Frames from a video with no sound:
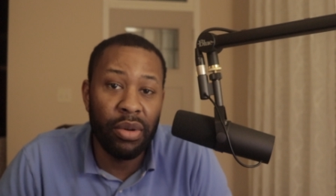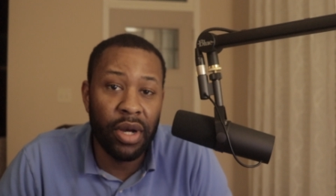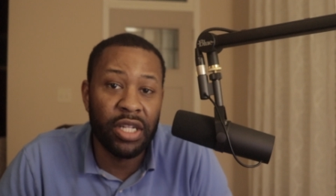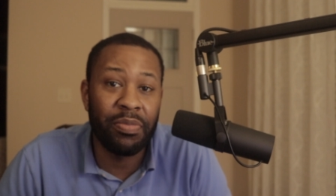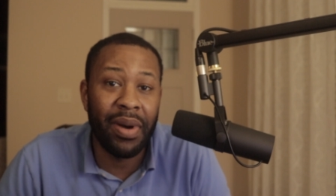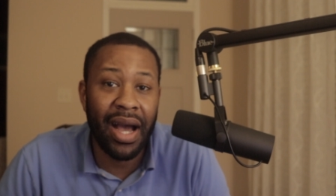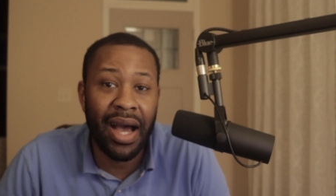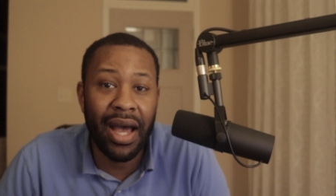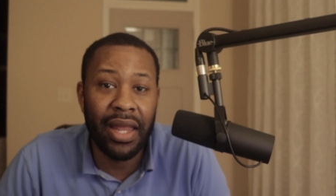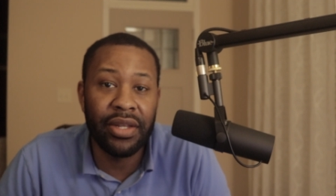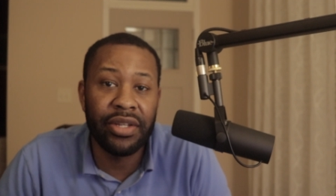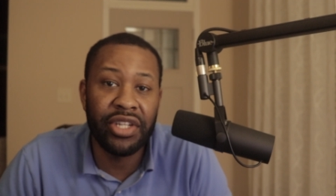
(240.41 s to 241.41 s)
much
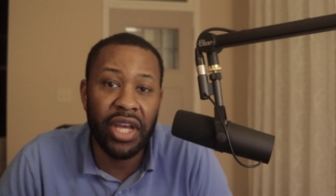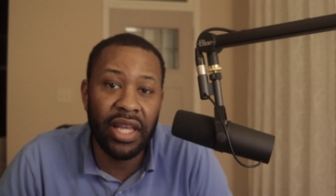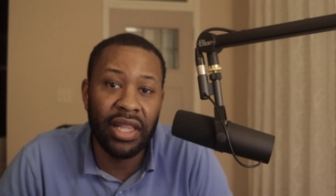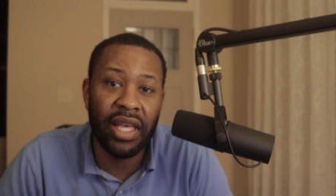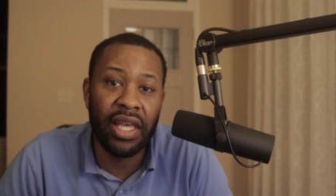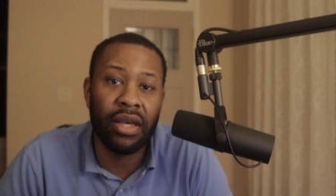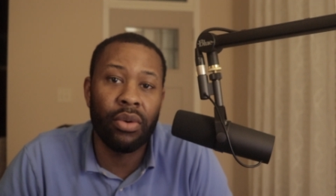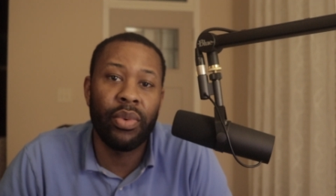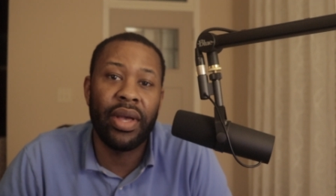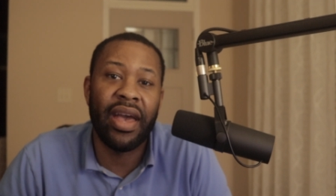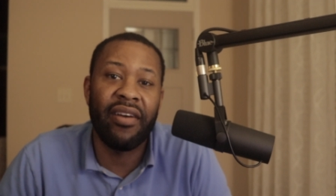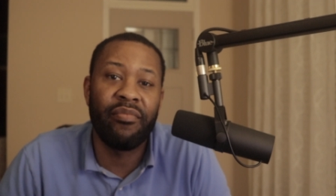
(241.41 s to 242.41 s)
behind Chainlink,
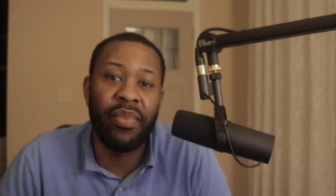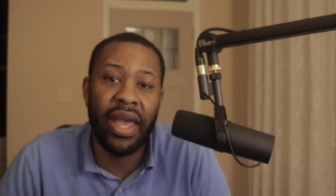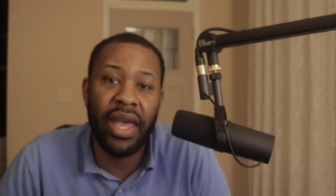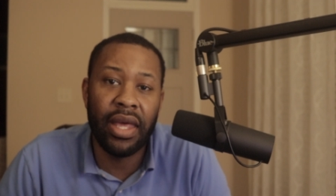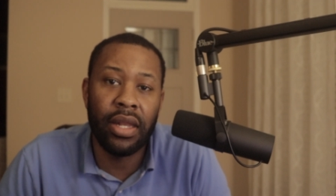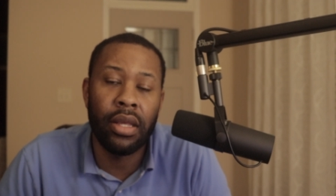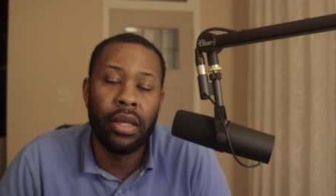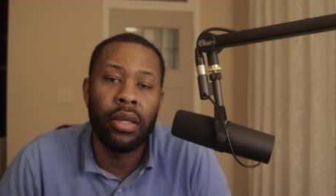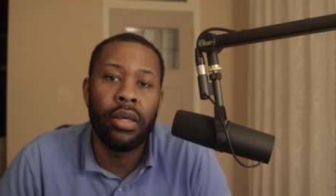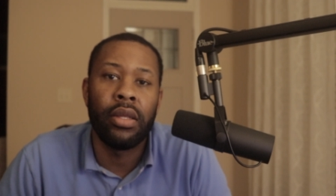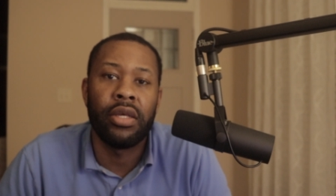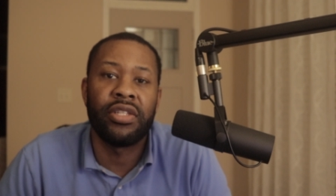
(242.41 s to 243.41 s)
we have Band
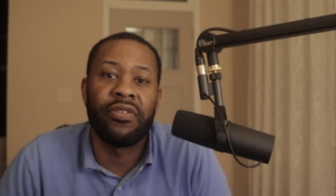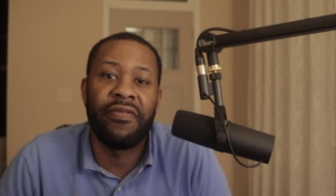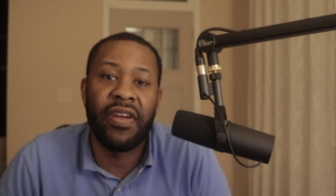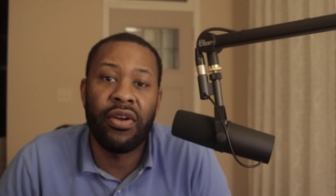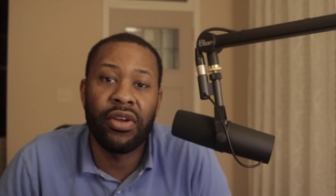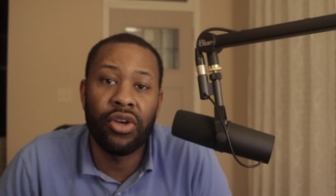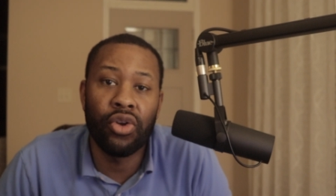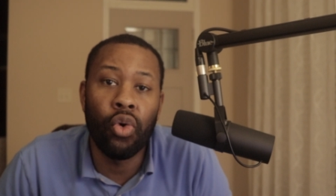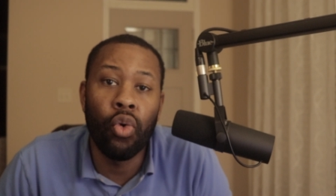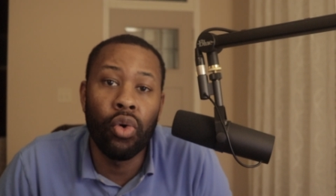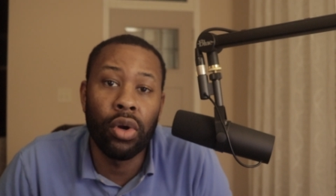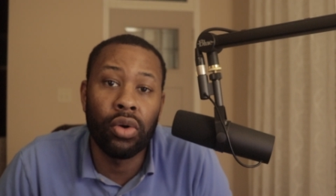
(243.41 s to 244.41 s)
is a very good
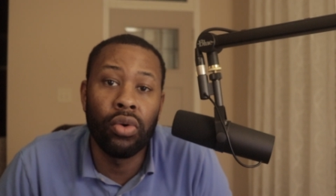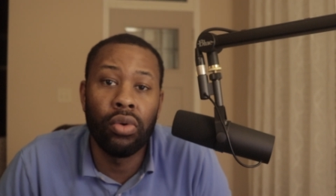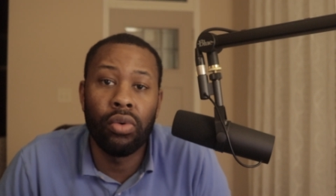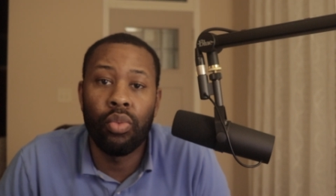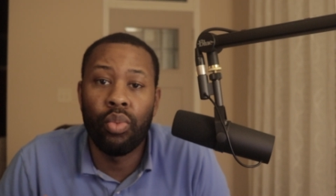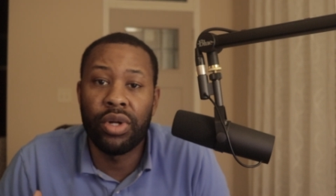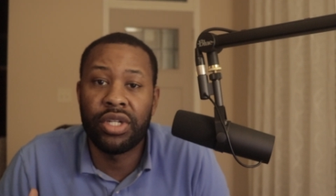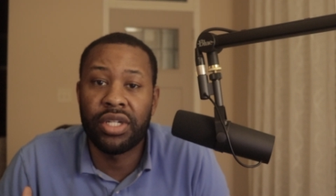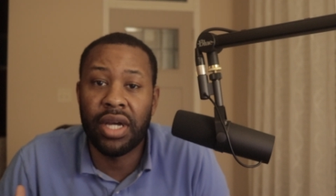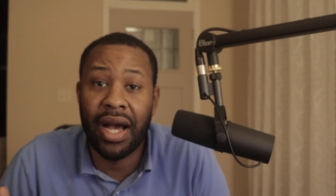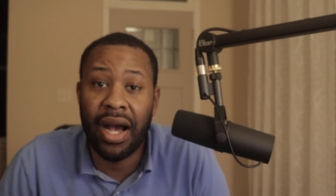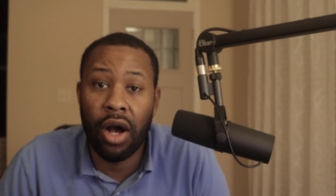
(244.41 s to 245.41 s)
oracle, which
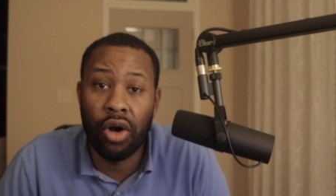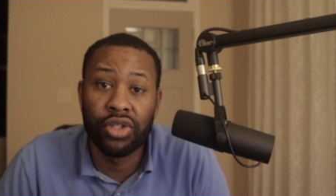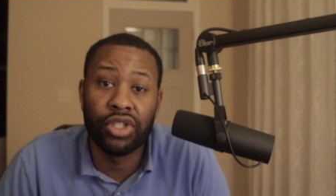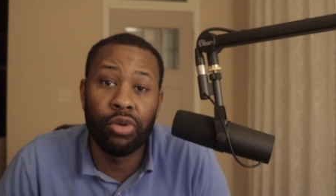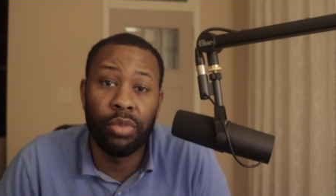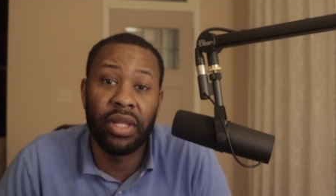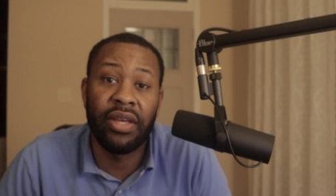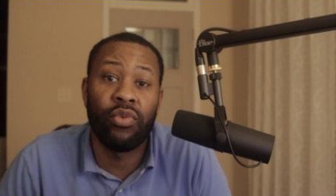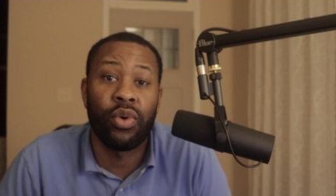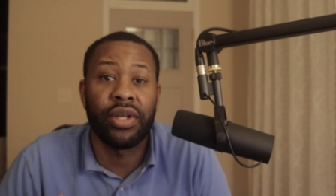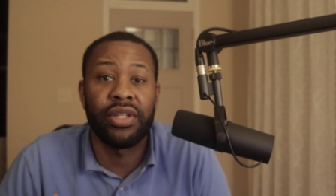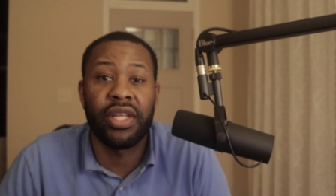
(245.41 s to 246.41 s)
I also believe
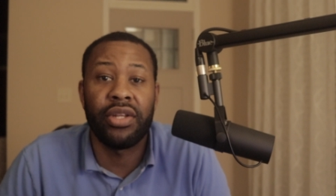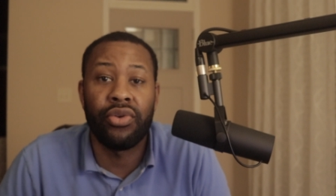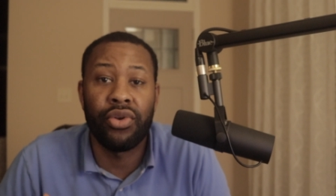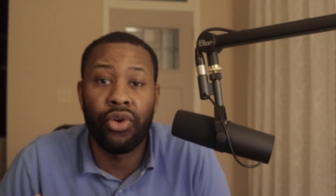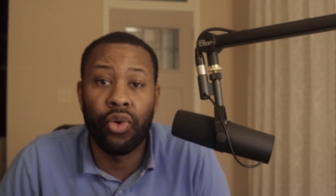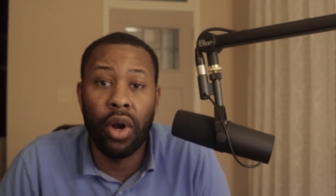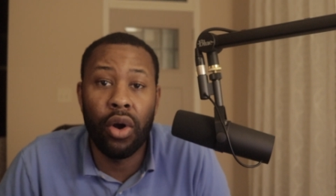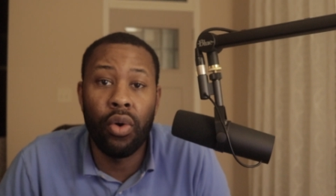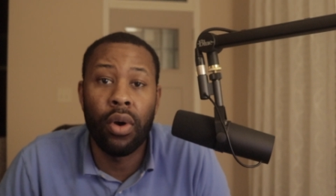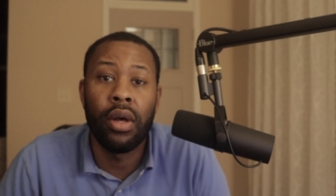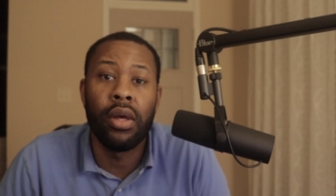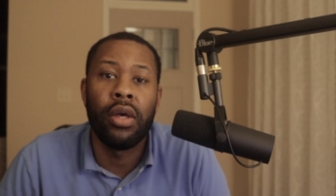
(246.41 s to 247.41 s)
will continue to
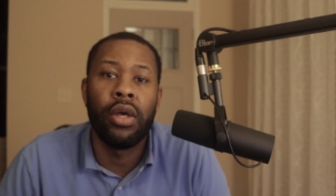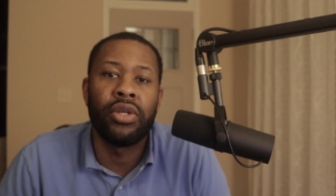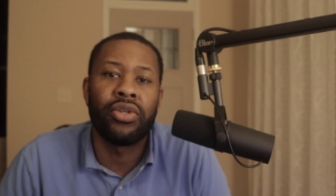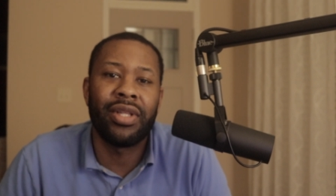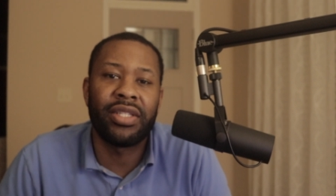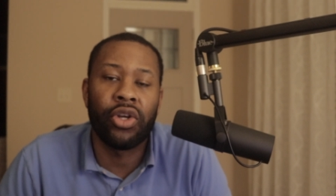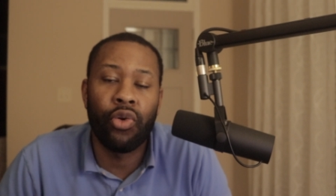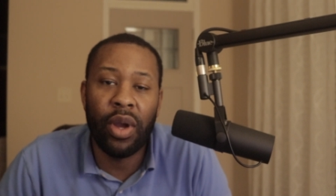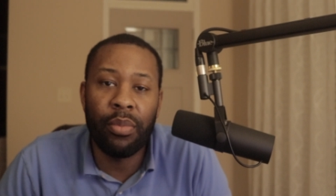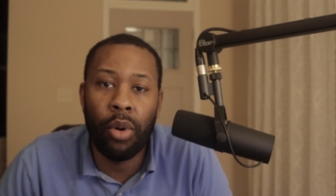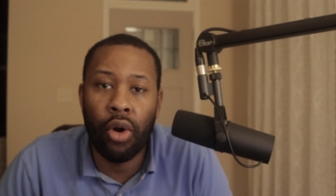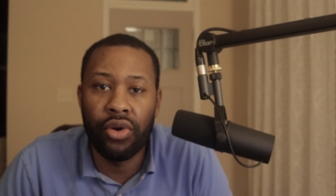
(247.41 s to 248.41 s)
grow. So that's a
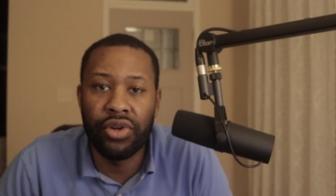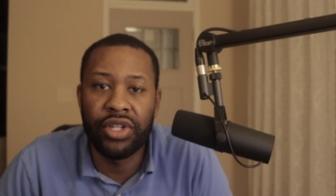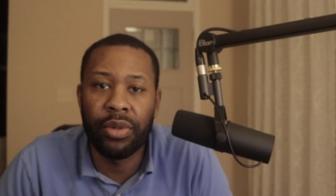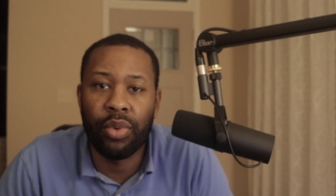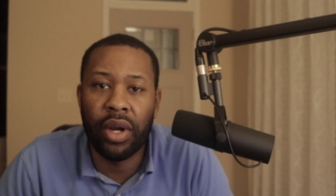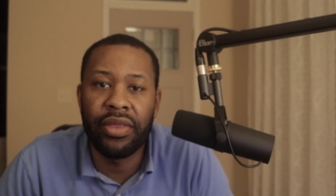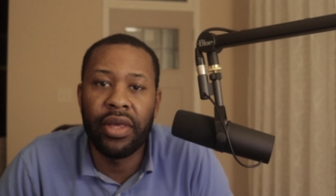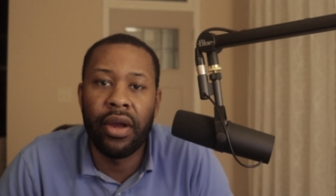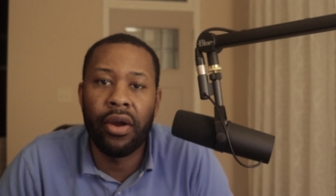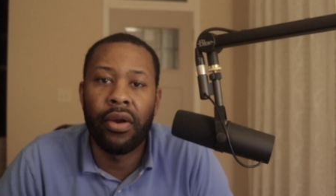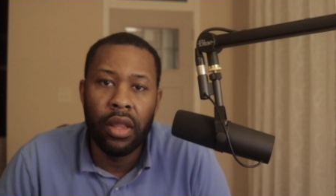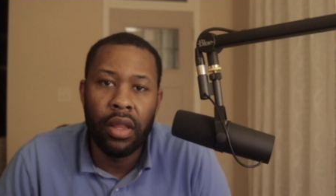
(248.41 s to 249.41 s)
great partnership right
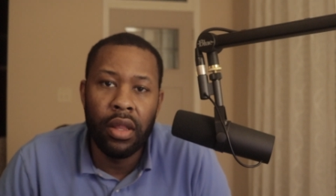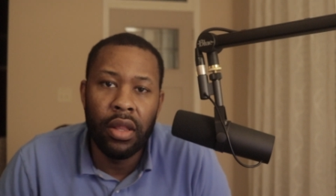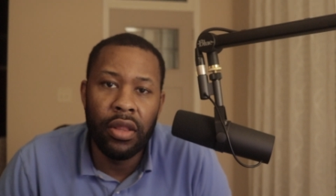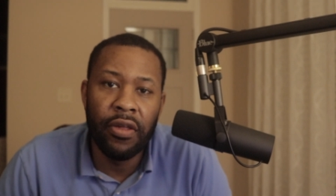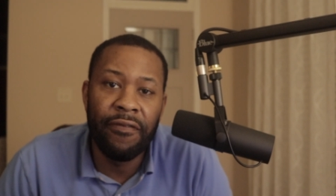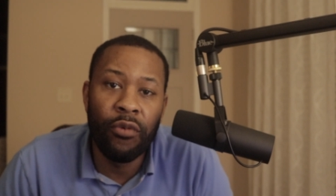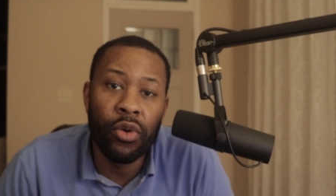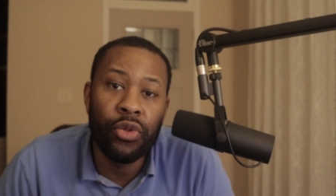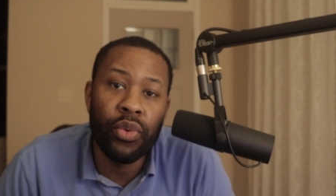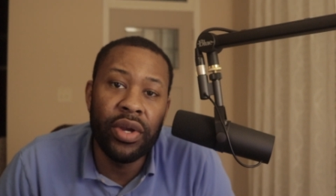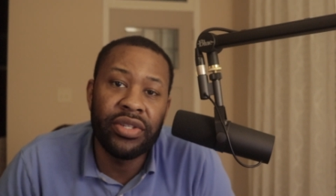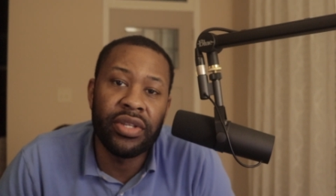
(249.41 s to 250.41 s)
there. The fourth
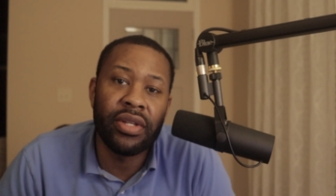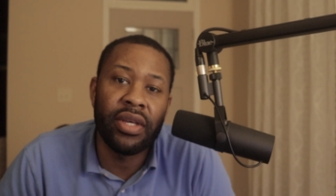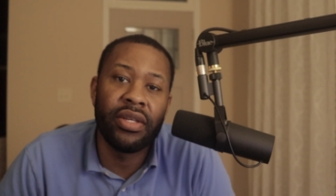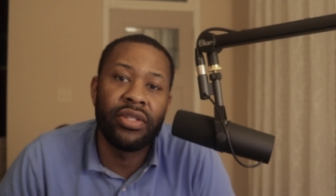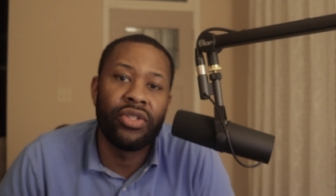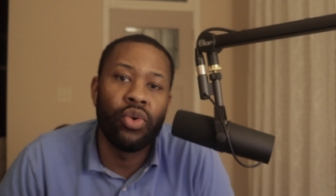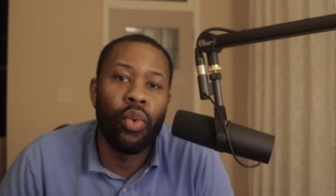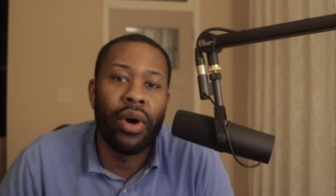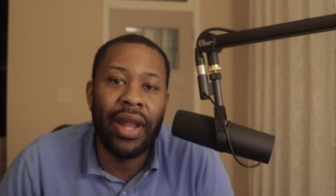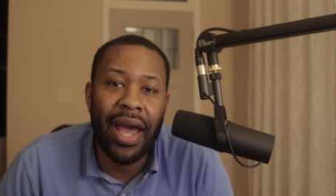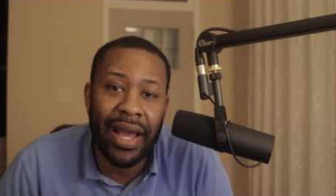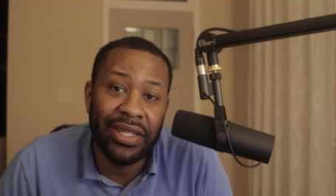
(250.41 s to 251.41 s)
reason is the
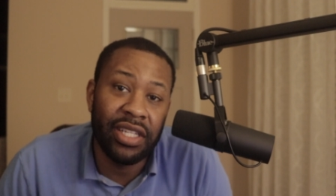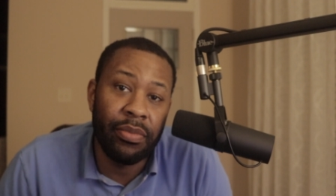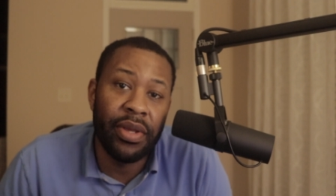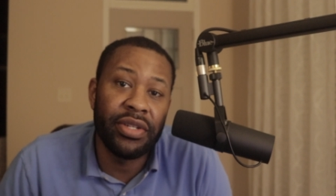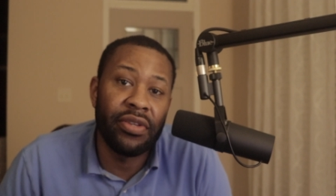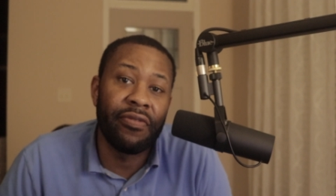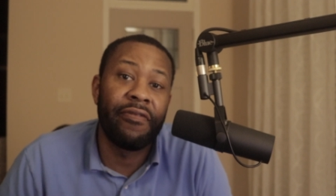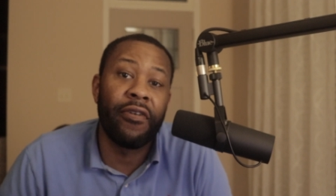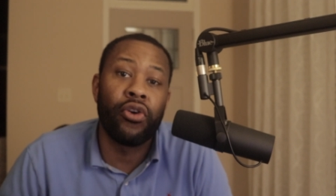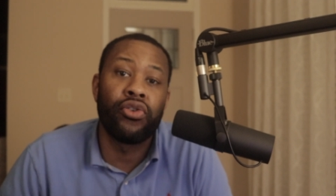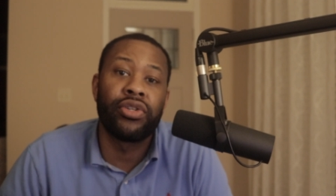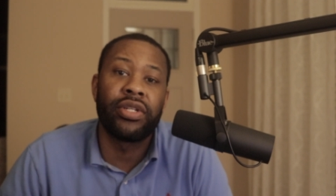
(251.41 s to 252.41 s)
one I actually mentioned
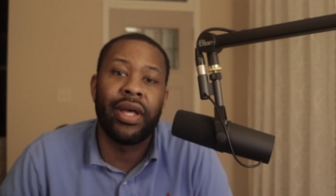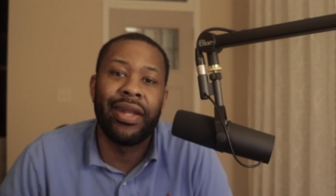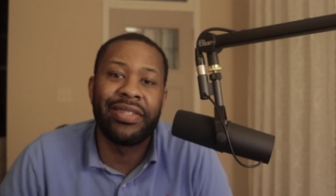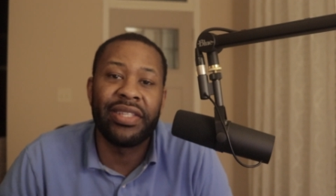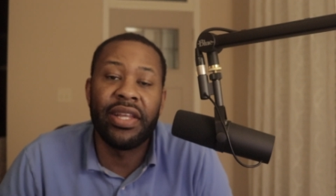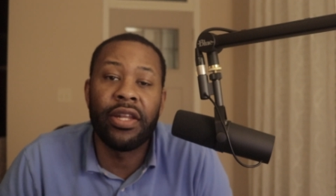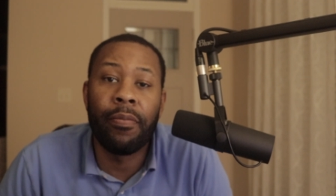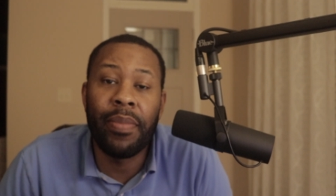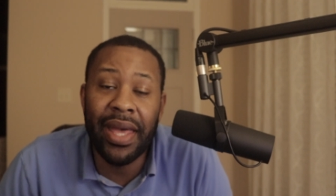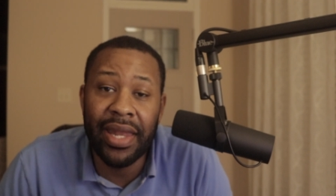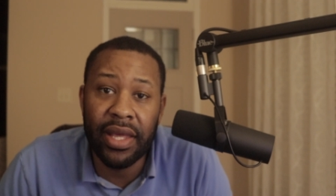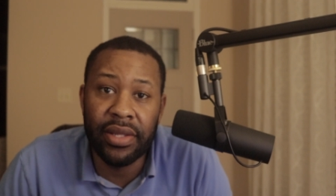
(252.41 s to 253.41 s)
first, and it's
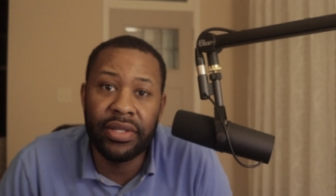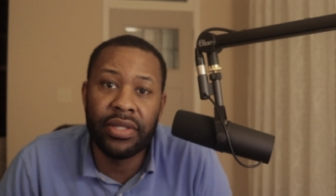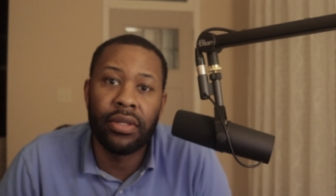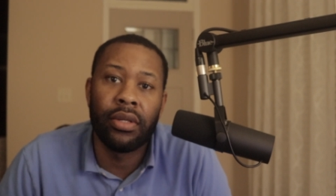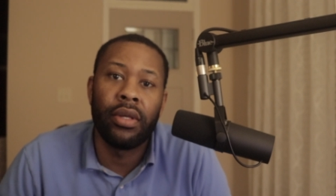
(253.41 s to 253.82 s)
independence.